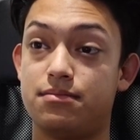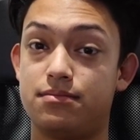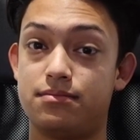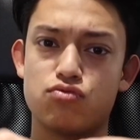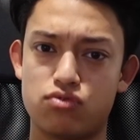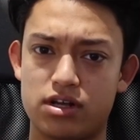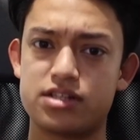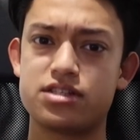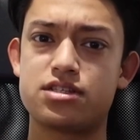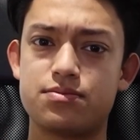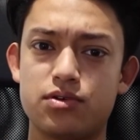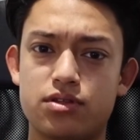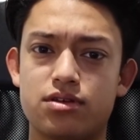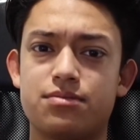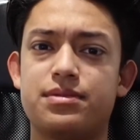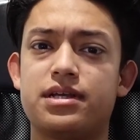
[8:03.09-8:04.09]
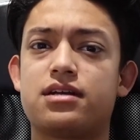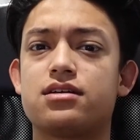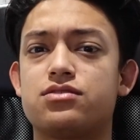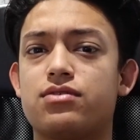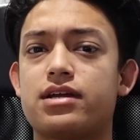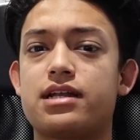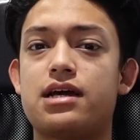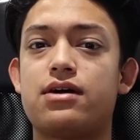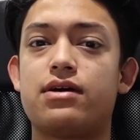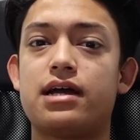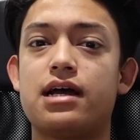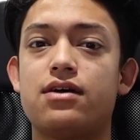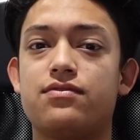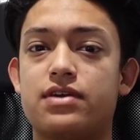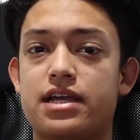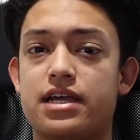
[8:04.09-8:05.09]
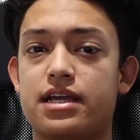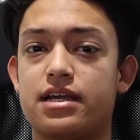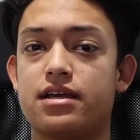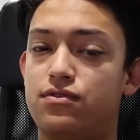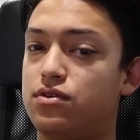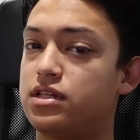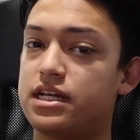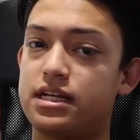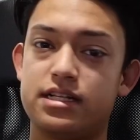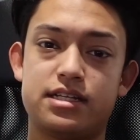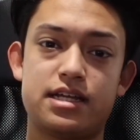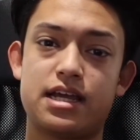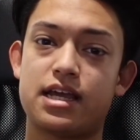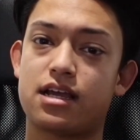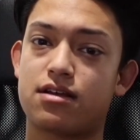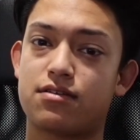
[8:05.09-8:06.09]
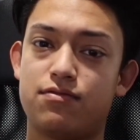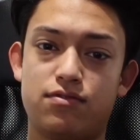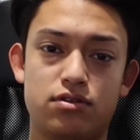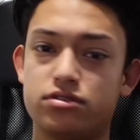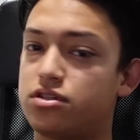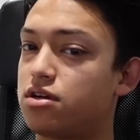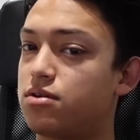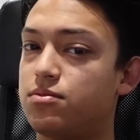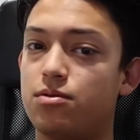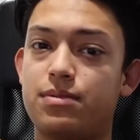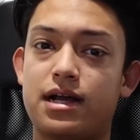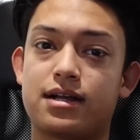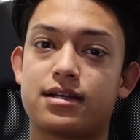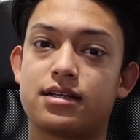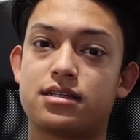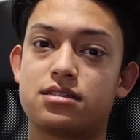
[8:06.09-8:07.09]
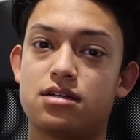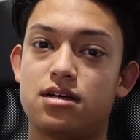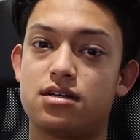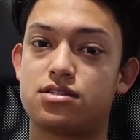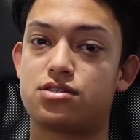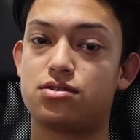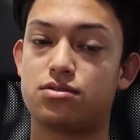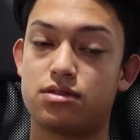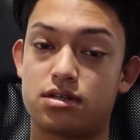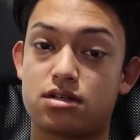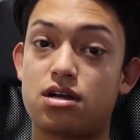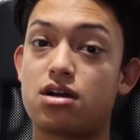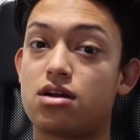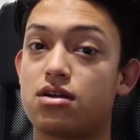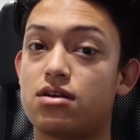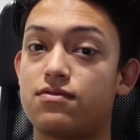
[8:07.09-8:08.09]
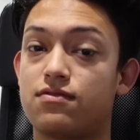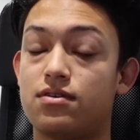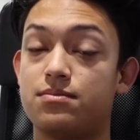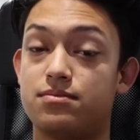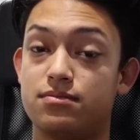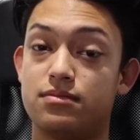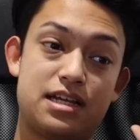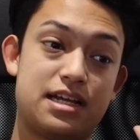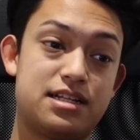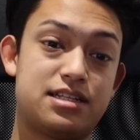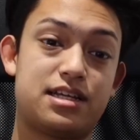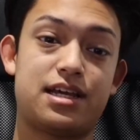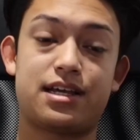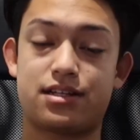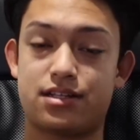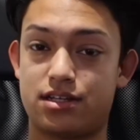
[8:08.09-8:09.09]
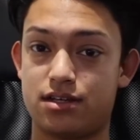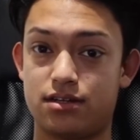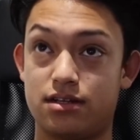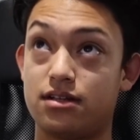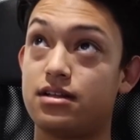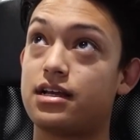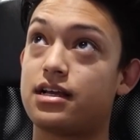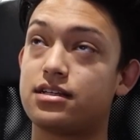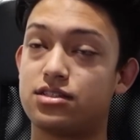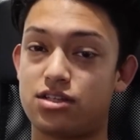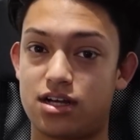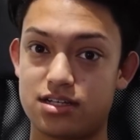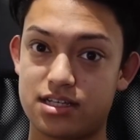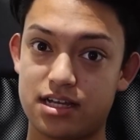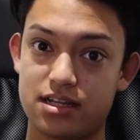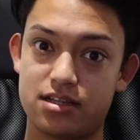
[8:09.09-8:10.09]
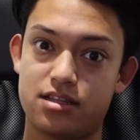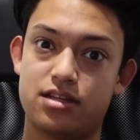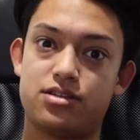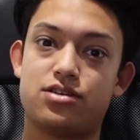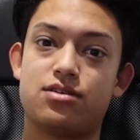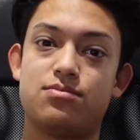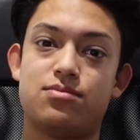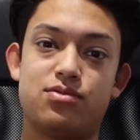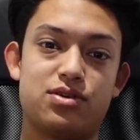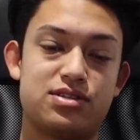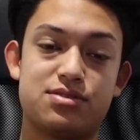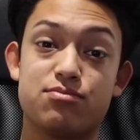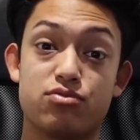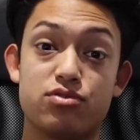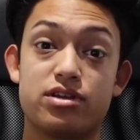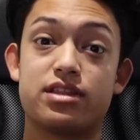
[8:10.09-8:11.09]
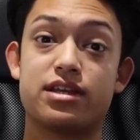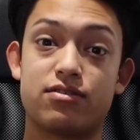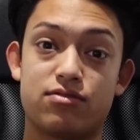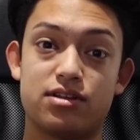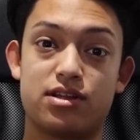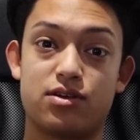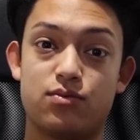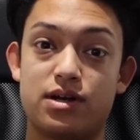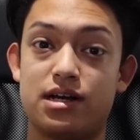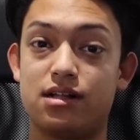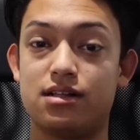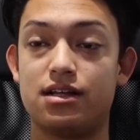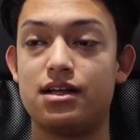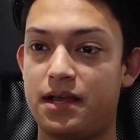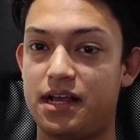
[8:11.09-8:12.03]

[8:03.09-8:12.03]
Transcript: run smoother, because right now I have a full intake, full turbo back exhaust, so the car from intake to exhaust side of the turbo, it's breathing really well.